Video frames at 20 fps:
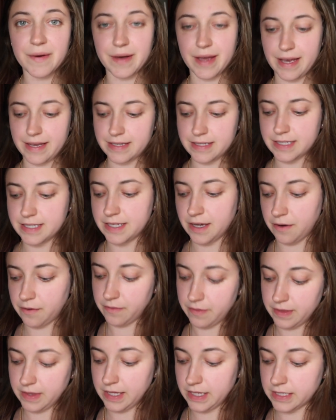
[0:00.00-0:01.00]
Okay, so
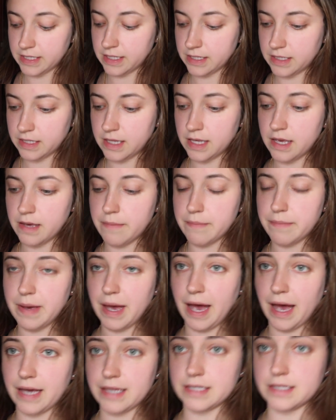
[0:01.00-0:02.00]
this is the
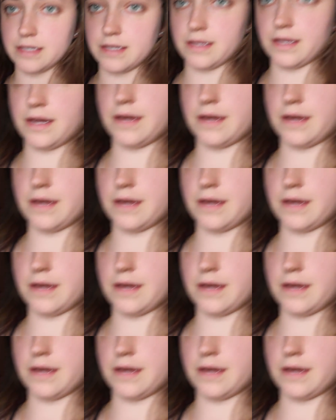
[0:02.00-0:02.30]
pasta